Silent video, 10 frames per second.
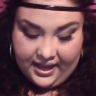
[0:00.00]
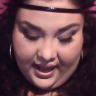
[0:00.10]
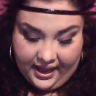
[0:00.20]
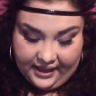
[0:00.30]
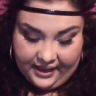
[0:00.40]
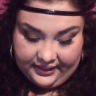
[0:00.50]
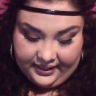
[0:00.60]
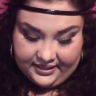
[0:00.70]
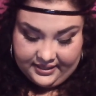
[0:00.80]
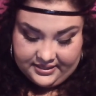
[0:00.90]

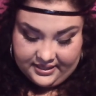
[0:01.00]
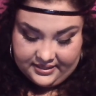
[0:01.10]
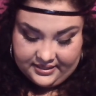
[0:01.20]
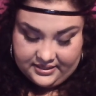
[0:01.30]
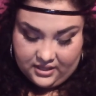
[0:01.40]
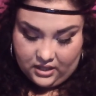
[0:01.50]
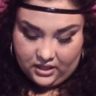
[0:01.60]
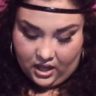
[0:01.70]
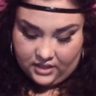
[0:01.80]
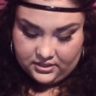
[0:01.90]
Highly Intense
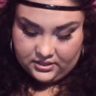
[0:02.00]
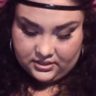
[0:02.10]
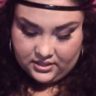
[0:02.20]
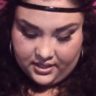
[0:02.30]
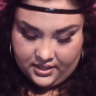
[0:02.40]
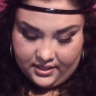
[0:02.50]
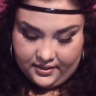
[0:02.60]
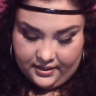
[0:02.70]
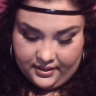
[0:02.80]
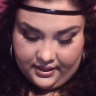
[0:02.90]
Gloss
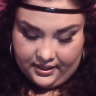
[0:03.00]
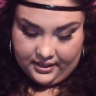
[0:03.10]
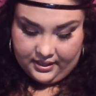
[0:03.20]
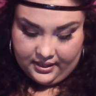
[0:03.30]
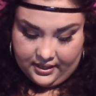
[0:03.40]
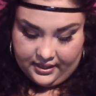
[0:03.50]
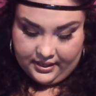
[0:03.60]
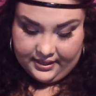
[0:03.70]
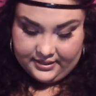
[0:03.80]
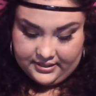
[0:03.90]
in
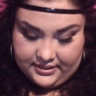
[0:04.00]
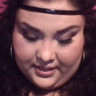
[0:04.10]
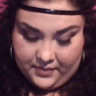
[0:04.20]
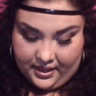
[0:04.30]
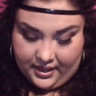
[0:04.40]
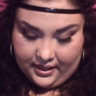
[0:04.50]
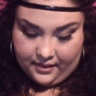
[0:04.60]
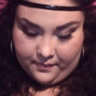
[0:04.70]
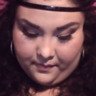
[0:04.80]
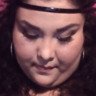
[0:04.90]
Kiss and
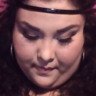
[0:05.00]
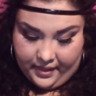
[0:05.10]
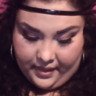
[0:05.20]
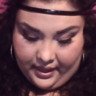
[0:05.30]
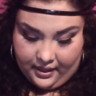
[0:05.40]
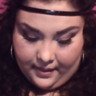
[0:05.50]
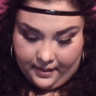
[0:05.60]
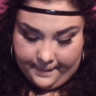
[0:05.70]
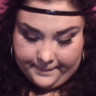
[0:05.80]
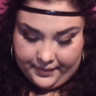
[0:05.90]

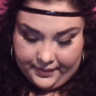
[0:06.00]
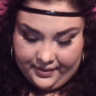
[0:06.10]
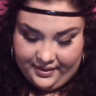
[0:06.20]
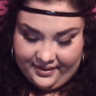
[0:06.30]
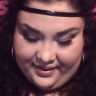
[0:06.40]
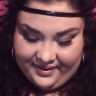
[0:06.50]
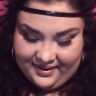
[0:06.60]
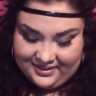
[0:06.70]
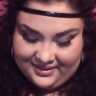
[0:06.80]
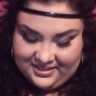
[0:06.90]
Makeup.
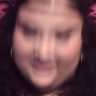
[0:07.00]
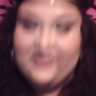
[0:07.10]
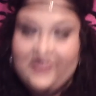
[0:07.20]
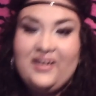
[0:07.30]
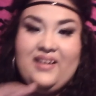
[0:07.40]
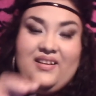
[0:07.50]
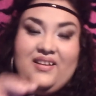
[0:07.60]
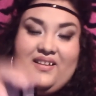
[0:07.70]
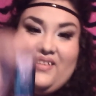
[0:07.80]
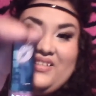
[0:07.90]
That's cute.
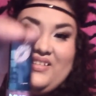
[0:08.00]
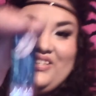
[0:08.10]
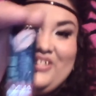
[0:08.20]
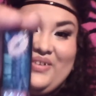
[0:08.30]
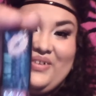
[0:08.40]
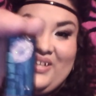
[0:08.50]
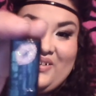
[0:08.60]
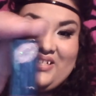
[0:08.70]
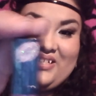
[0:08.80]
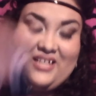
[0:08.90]
These are so
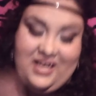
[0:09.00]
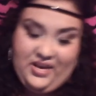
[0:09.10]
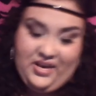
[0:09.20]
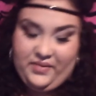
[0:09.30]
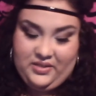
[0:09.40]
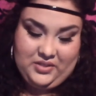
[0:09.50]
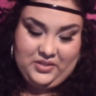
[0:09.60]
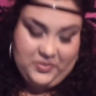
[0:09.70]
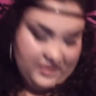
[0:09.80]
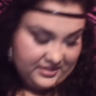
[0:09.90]
cute. I don't want to
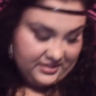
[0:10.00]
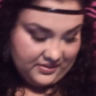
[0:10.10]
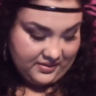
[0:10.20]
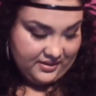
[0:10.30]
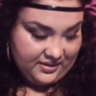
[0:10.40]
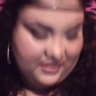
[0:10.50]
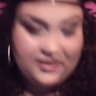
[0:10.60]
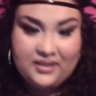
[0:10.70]
swatch more because I don't want to.